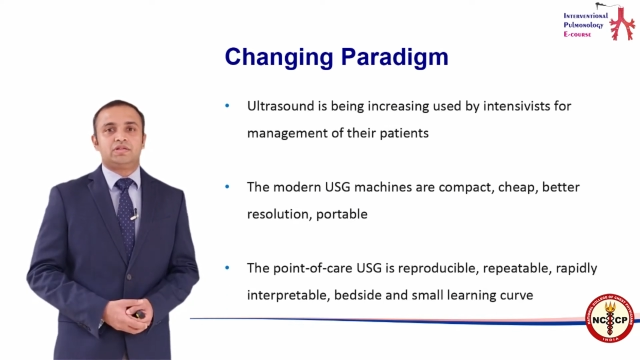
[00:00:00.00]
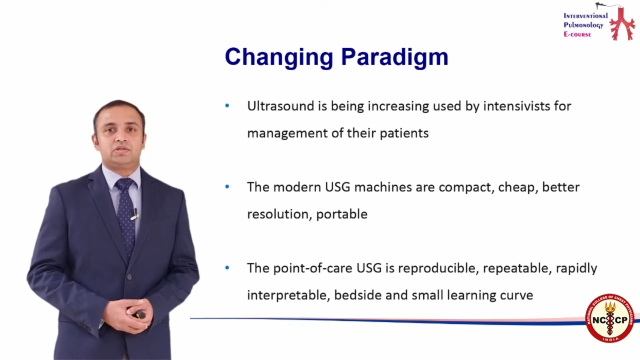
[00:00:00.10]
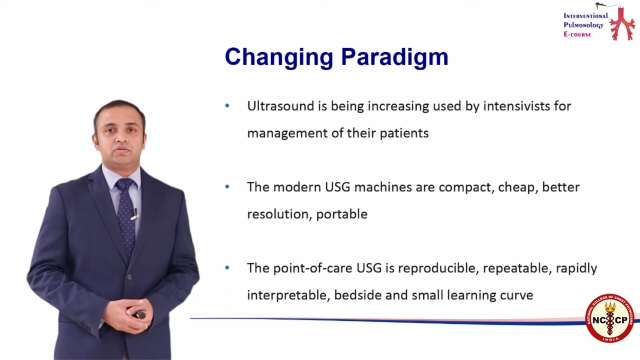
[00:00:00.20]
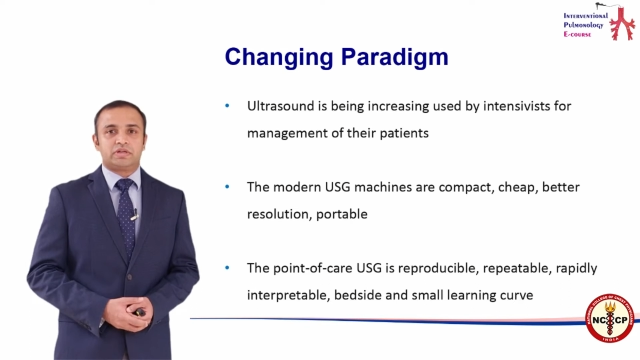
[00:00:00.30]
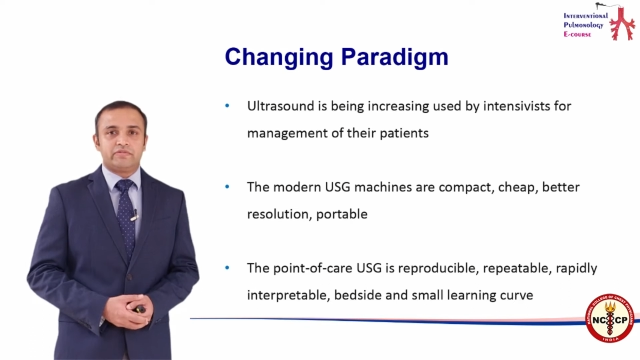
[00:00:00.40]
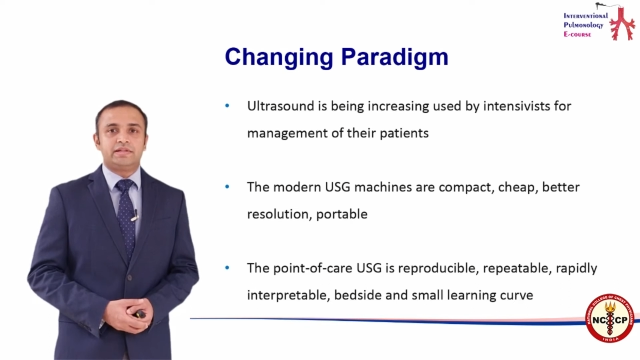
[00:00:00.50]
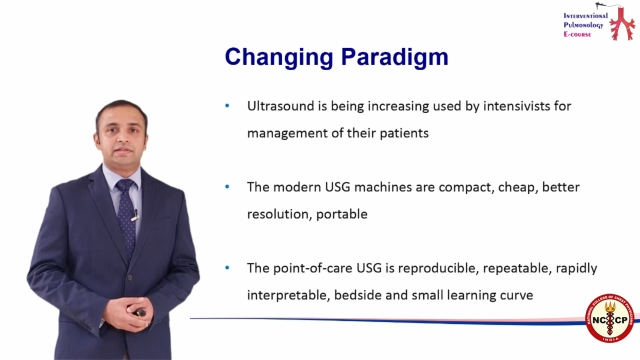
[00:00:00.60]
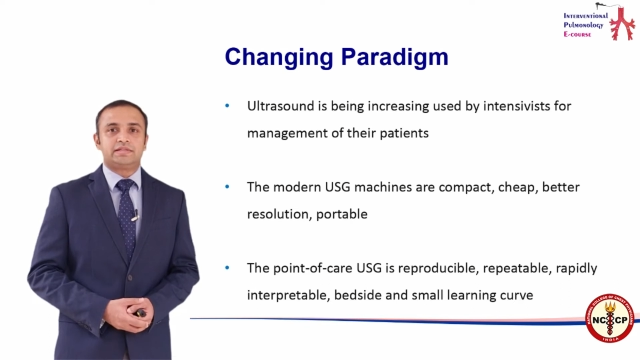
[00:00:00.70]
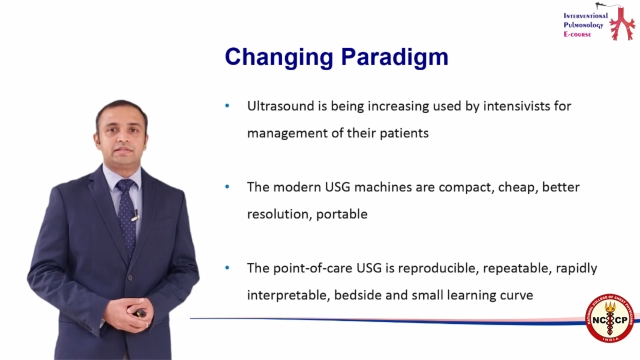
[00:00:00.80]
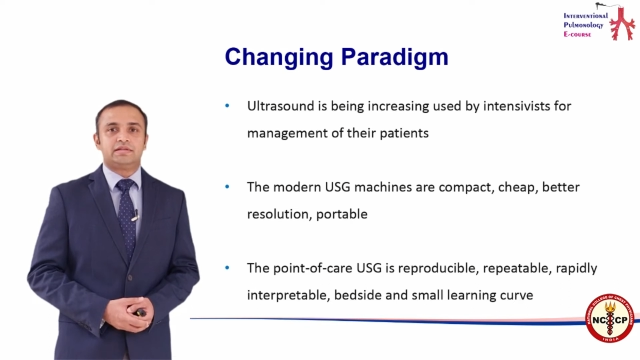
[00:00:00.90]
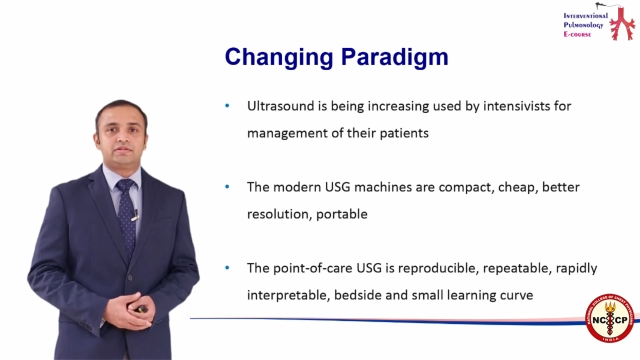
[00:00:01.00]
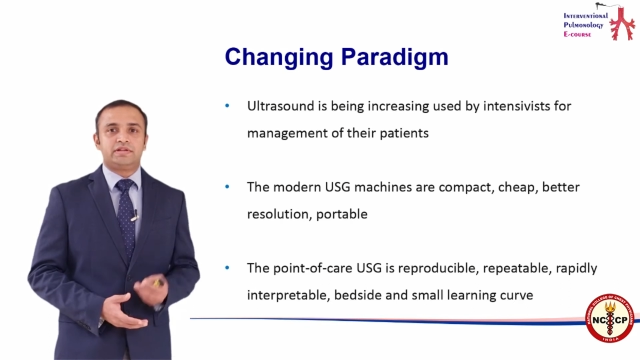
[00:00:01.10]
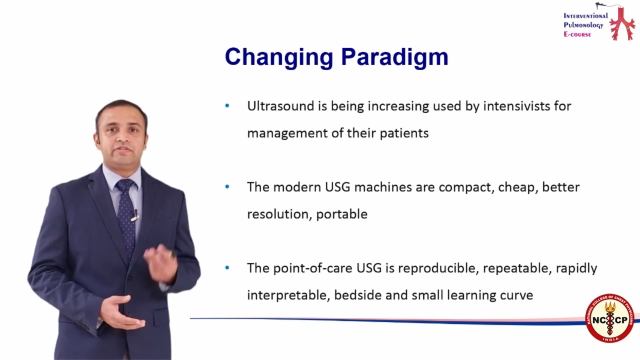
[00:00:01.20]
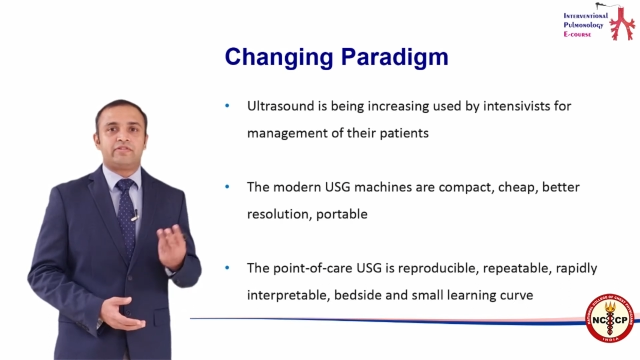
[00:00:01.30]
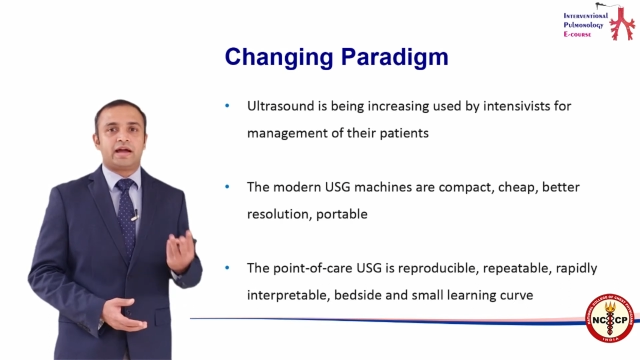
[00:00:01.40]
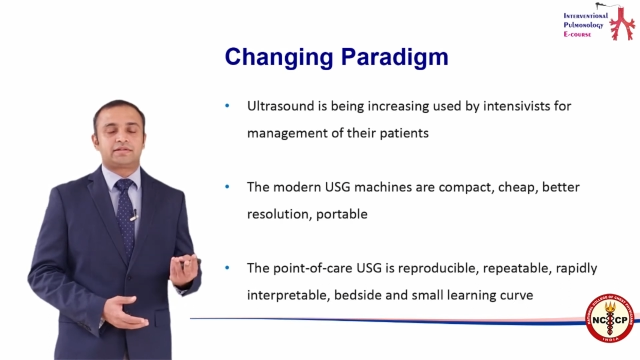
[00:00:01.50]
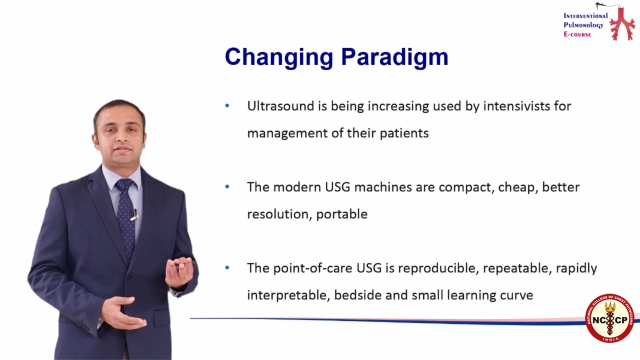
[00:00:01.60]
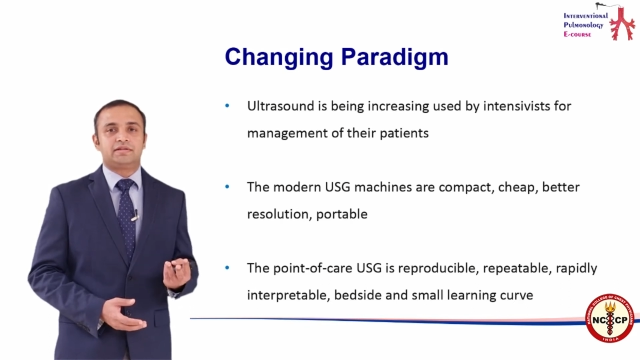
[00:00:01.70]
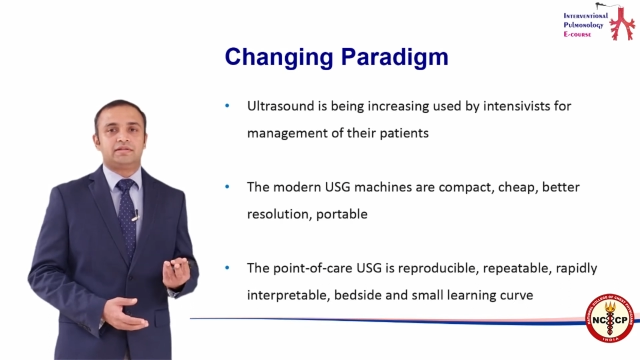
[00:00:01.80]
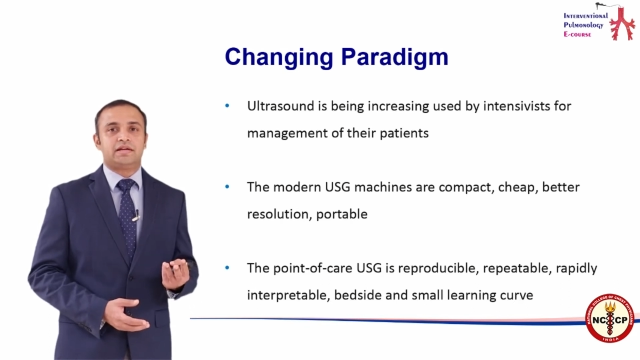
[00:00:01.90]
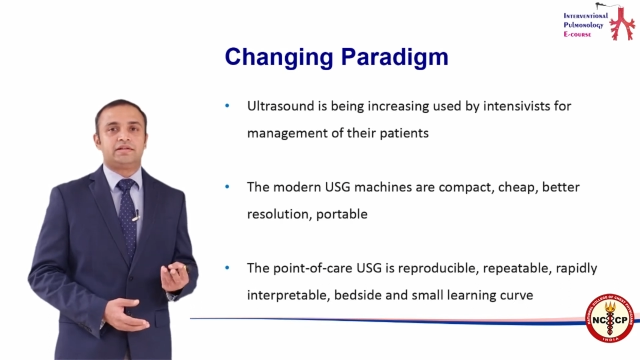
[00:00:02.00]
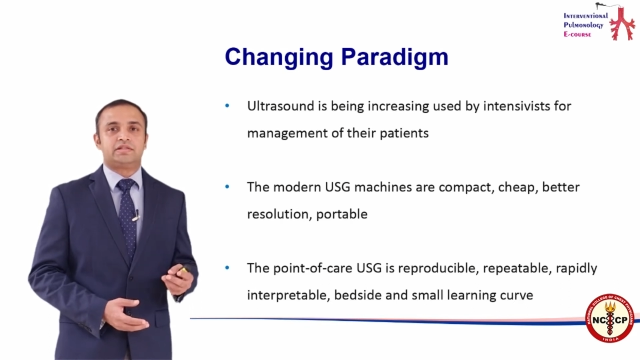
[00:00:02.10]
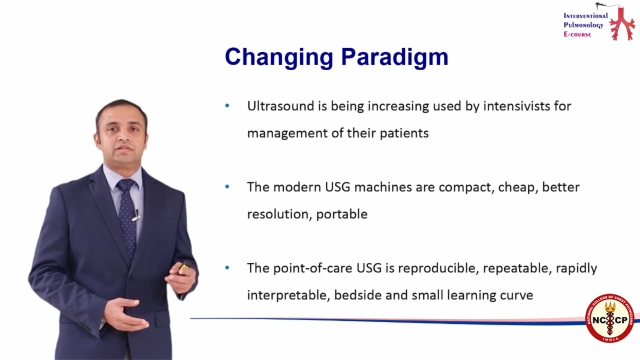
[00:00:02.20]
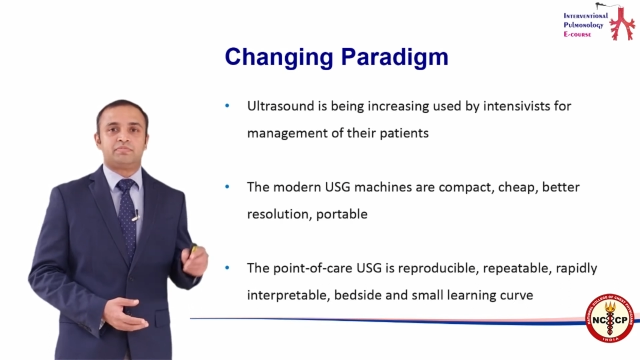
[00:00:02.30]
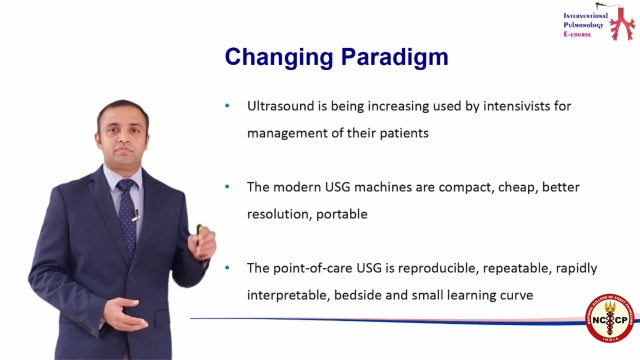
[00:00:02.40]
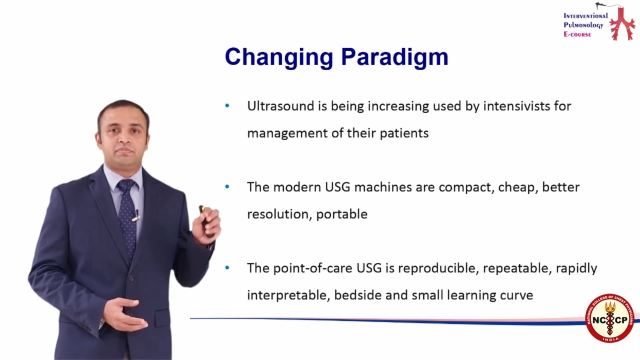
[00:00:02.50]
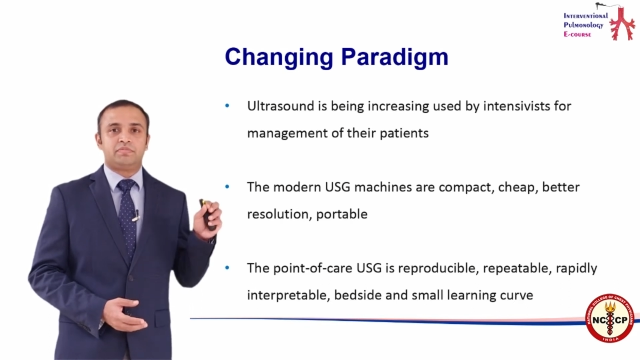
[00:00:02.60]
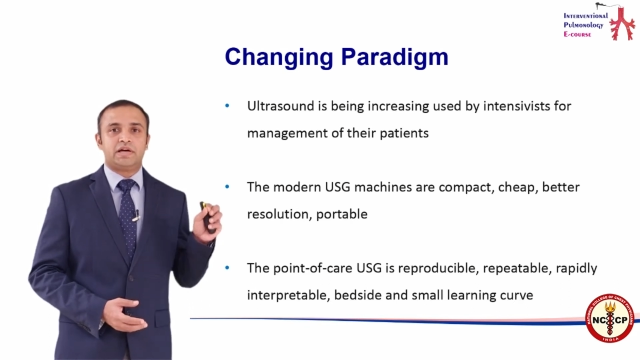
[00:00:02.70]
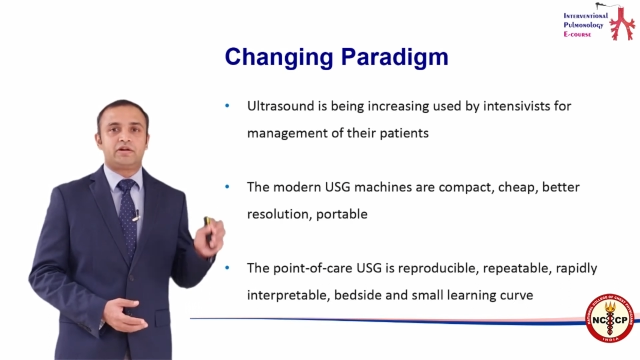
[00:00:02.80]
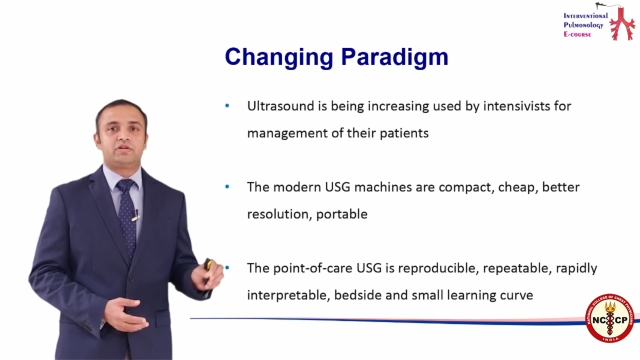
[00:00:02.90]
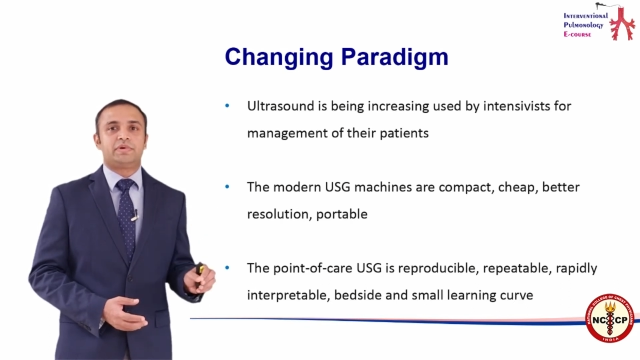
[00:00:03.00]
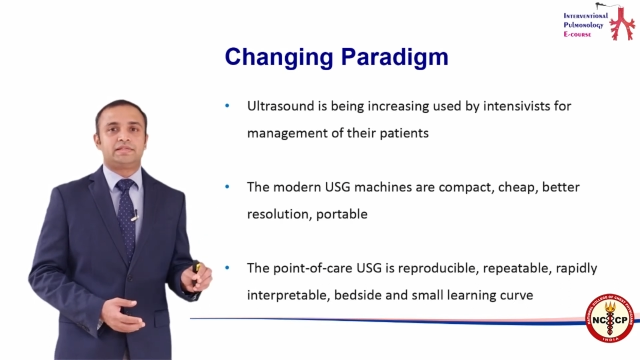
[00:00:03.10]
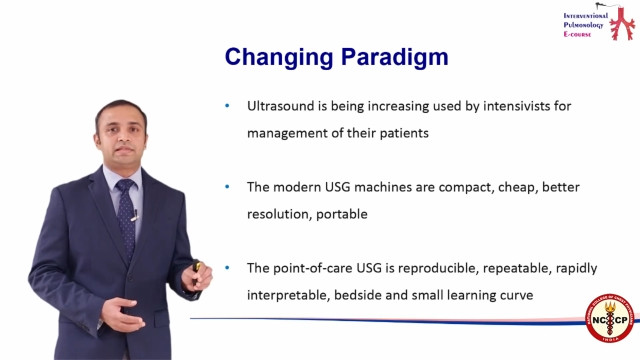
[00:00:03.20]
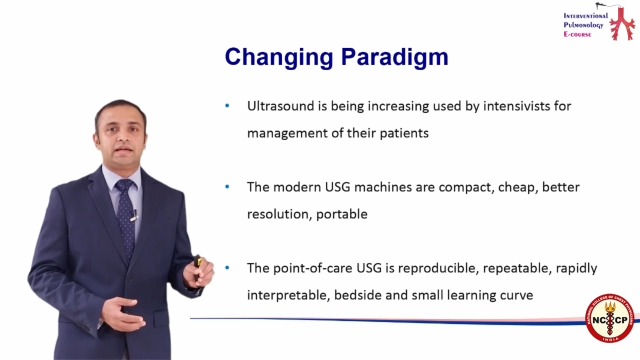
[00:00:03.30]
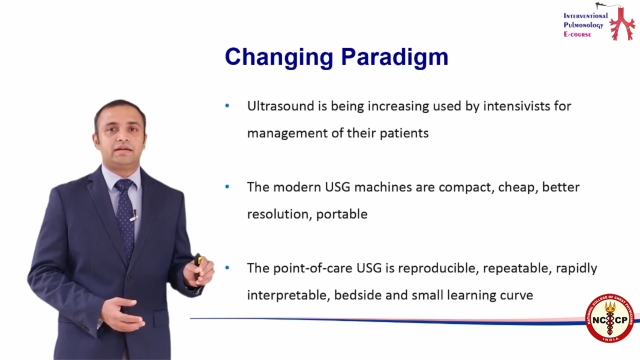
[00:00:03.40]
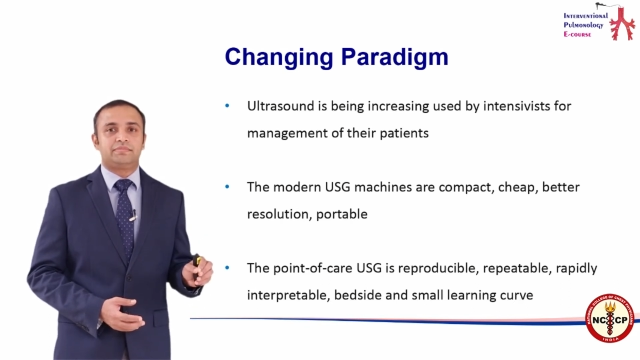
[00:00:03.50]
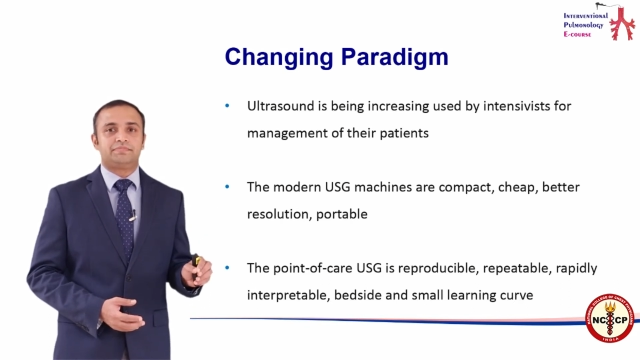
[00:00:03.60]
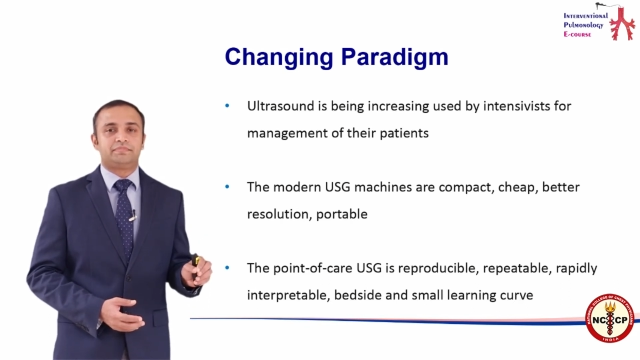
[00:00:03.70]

So, given this three facts that it is done on the bedside,